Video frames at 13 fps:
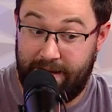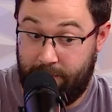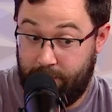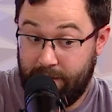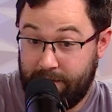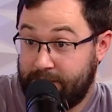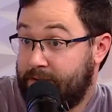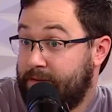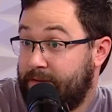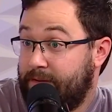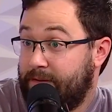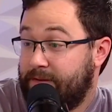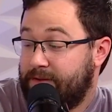worked.
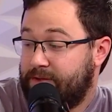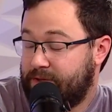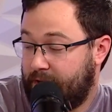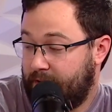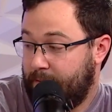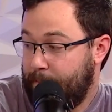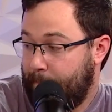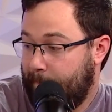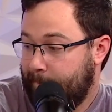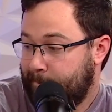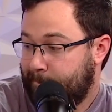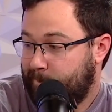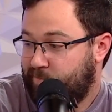Mm-hmm. So
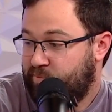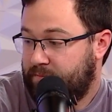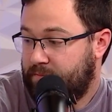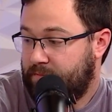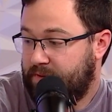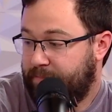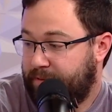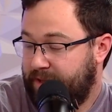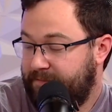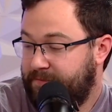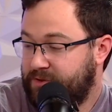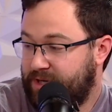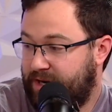the plan
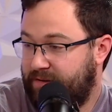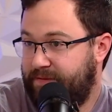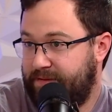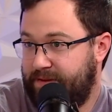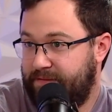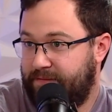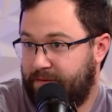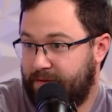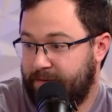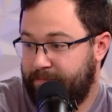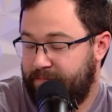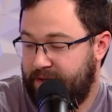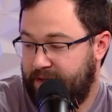for Trial 54
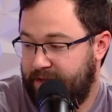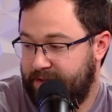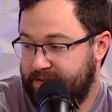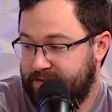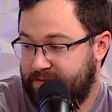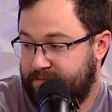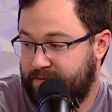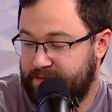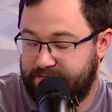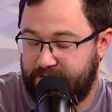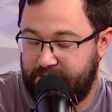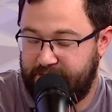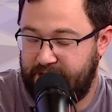is, first of
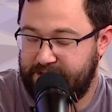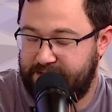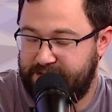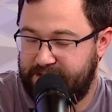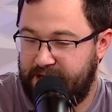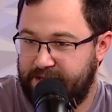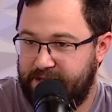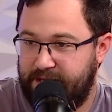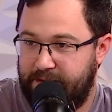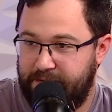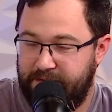all, that's not the name of the